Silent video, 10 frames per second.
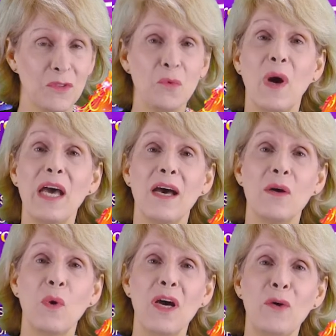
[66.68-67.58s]
The way
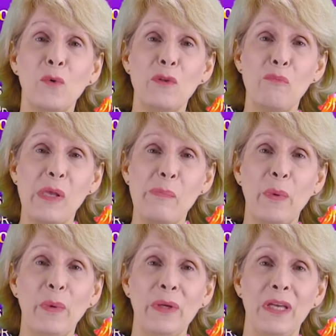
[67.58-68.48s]
I work with
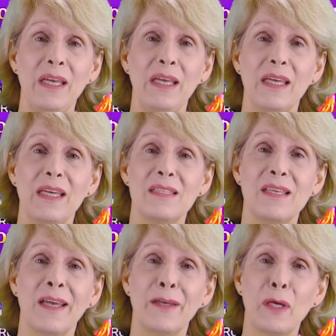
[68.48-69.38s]
people
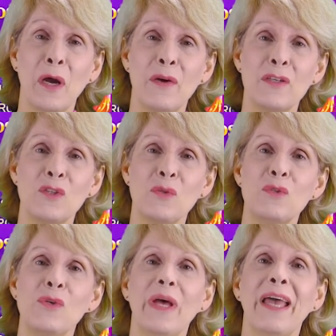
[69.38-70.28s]
is I encourage
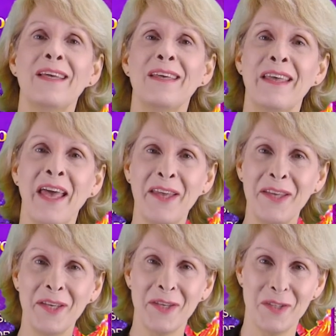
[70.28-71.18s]
you to
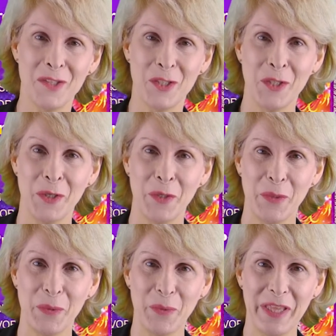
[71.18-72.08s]
engage
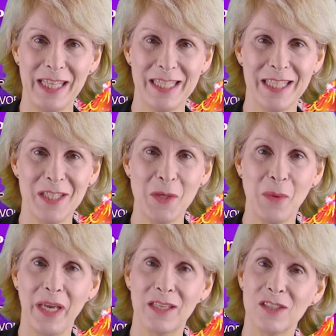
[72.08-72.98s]
with the
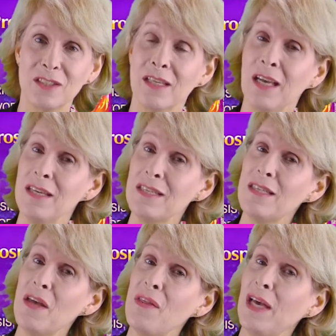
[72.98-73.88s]
situation
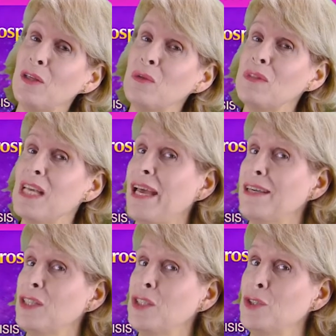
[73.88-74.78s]
so that you
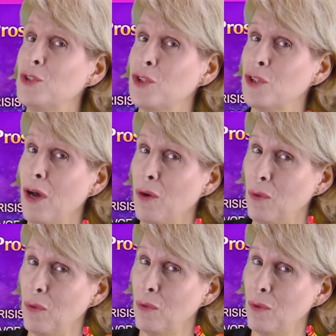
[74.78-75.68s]
take
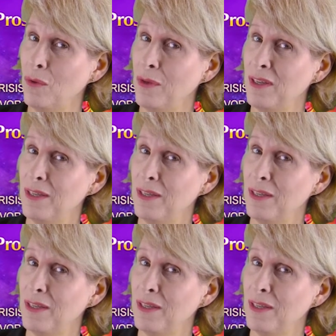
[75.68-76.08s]
control